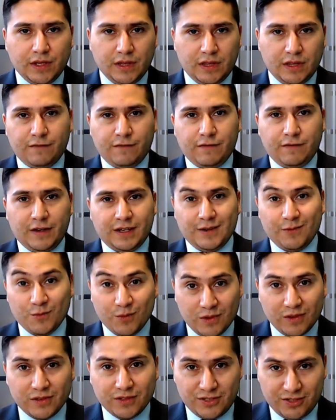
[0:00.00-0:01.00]
the Fed, it
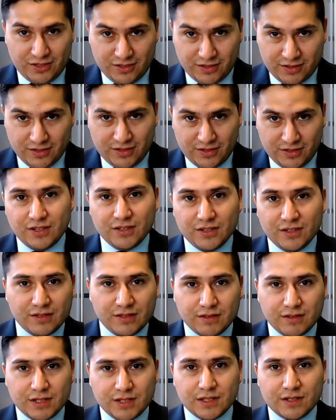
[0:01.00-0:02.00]
will just continue to
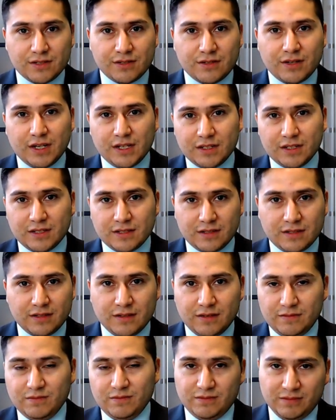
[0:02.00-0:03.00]
increase interest rates,
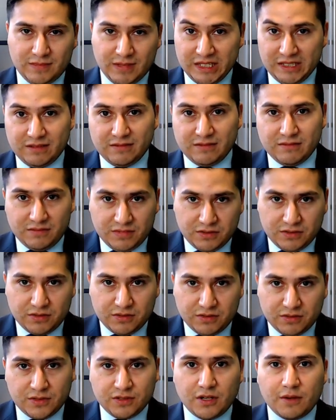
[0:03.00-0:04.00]
not sort
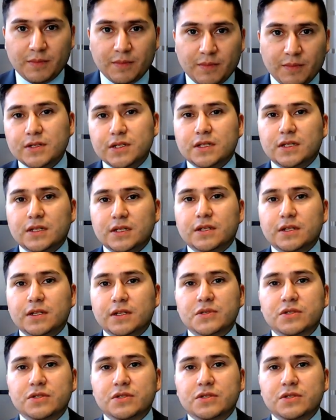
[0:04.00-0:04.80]
of stop increasing them.